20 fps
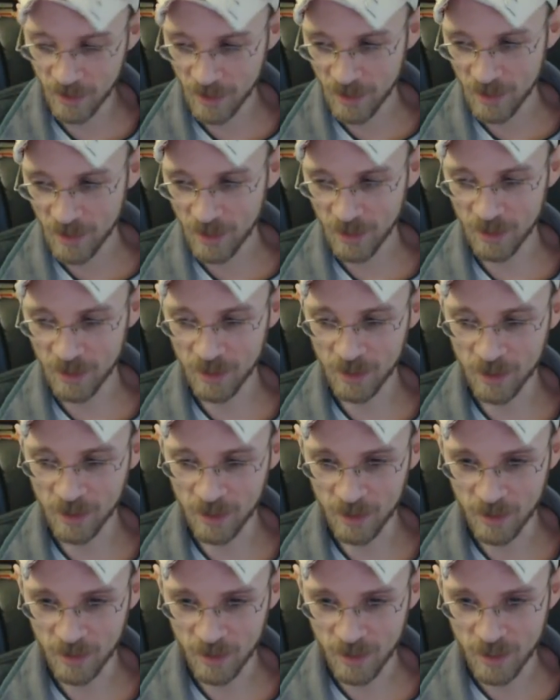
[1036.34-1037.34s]

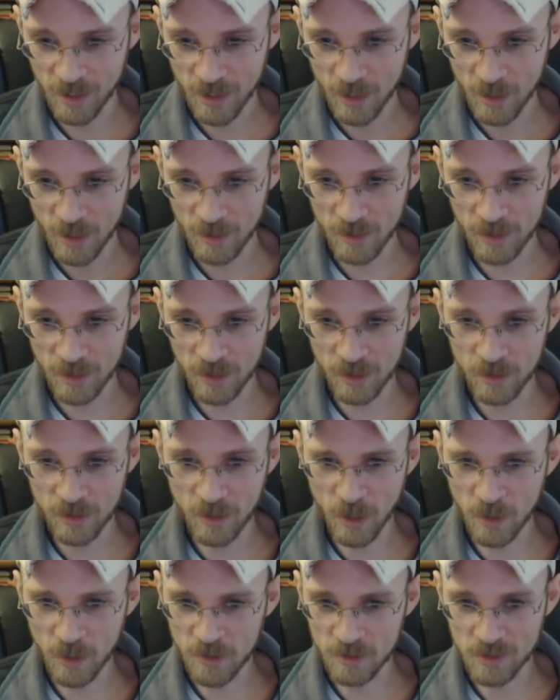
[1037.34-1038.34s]
The
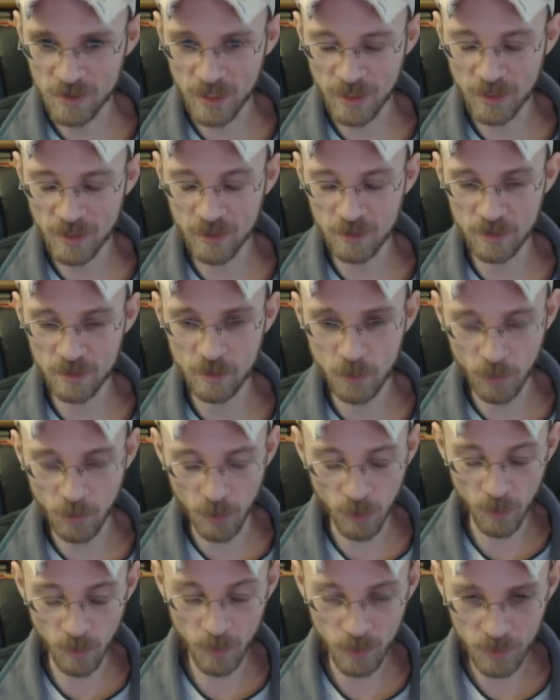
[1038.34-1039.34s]
second
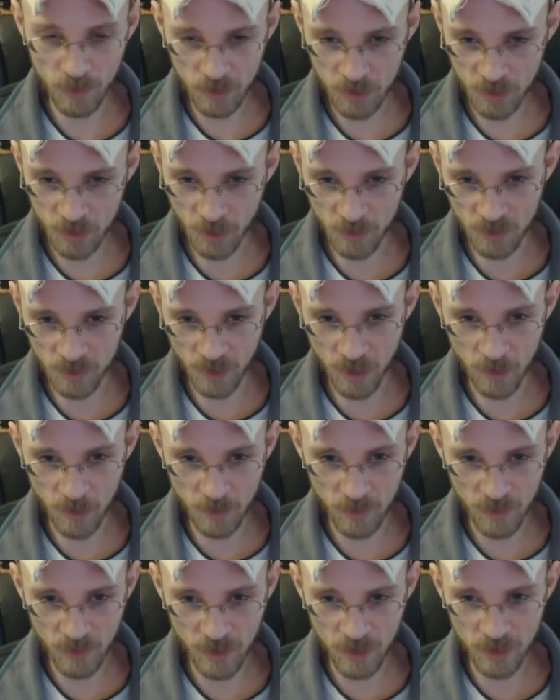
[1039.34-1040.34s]
group shows up.
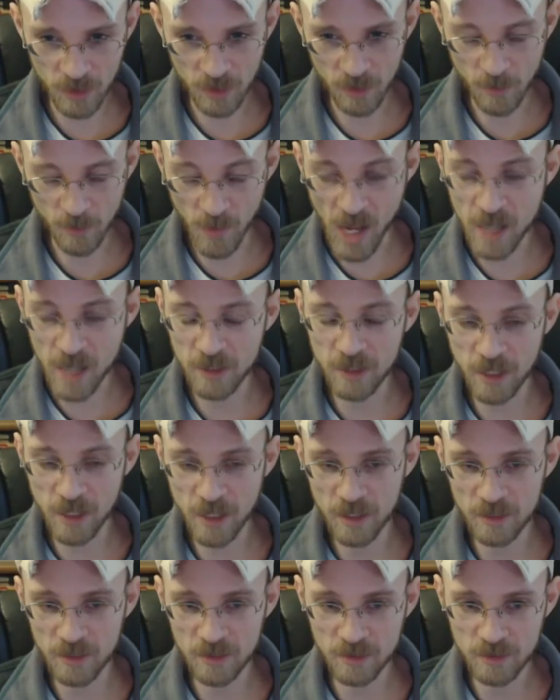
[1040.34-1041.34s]
The bad
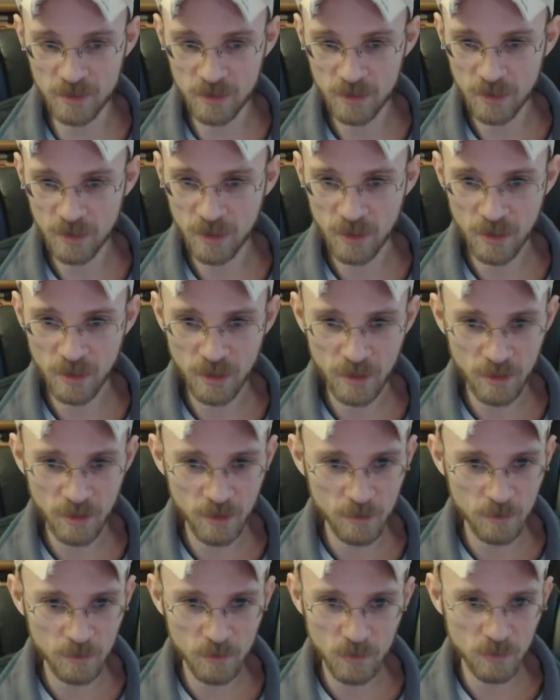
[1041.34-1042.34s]
guys,
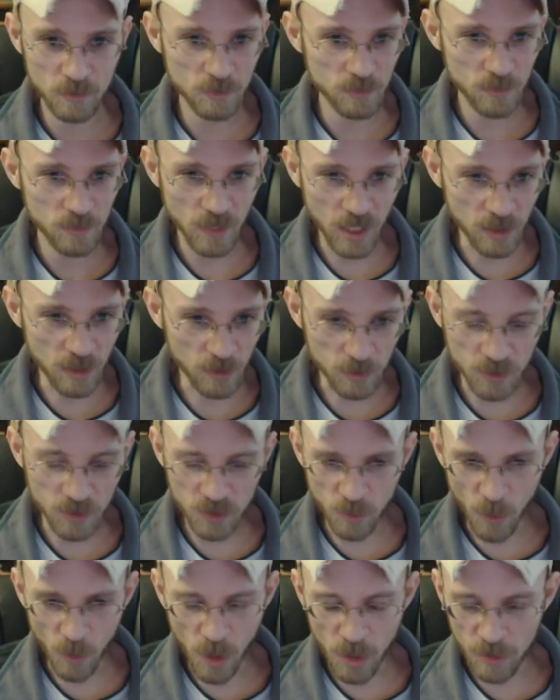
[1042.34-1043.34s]
I don't know,
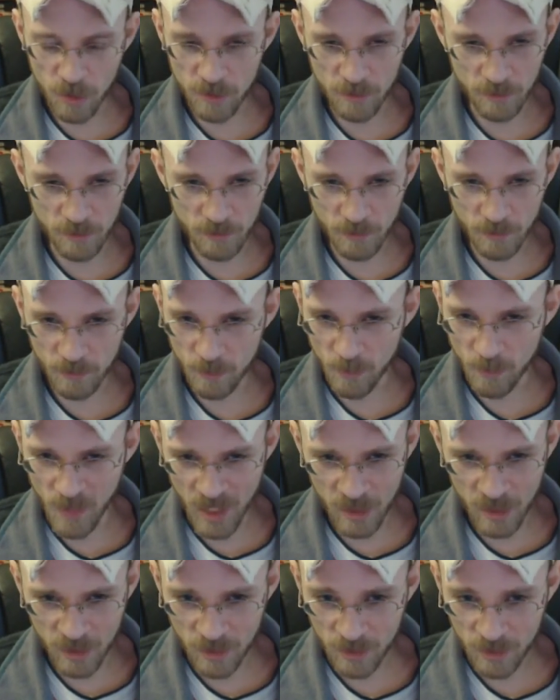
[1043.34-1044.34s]
squad of
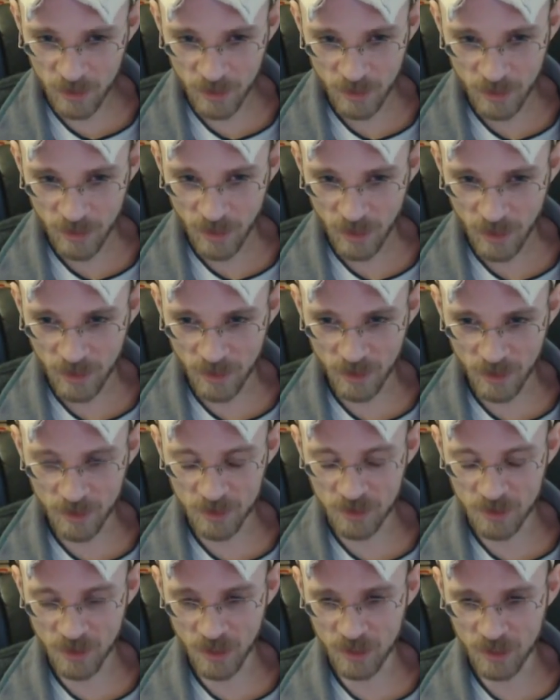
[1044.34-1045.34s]
men. There's
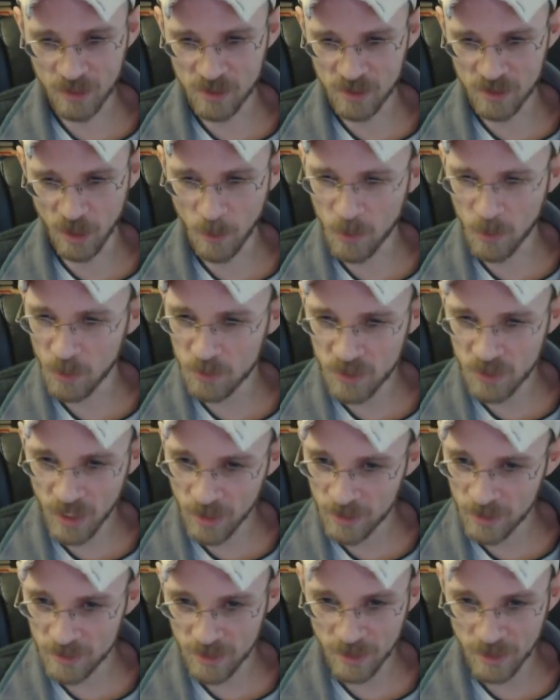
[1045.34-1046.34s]
like sub-lieutenants,
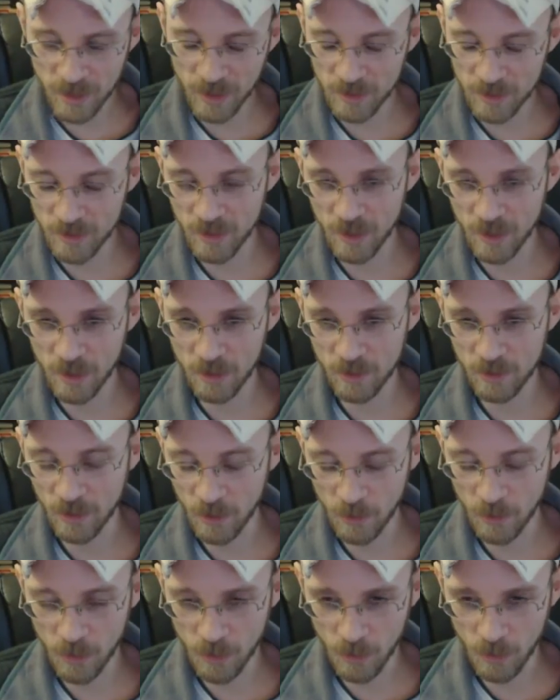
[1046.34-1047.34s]
I guess, there, and they're
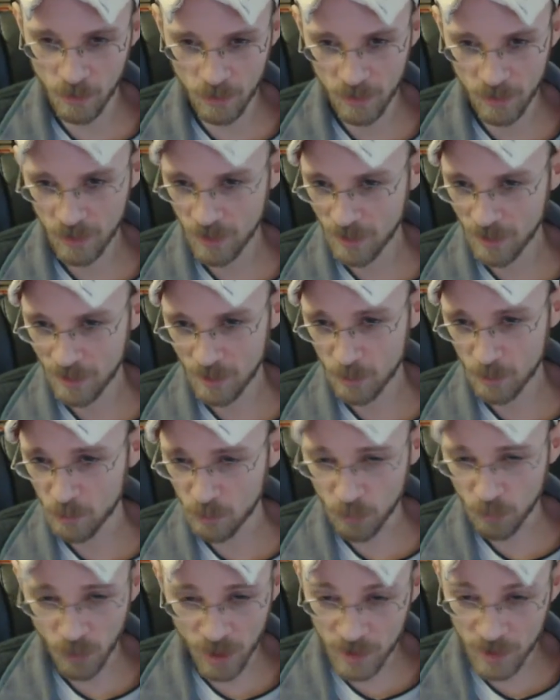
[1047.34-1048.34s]
all
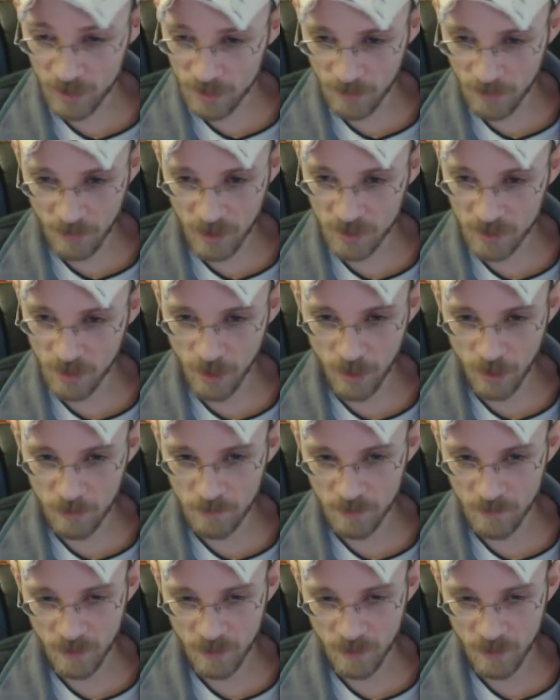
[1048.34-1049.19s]
relatively tough.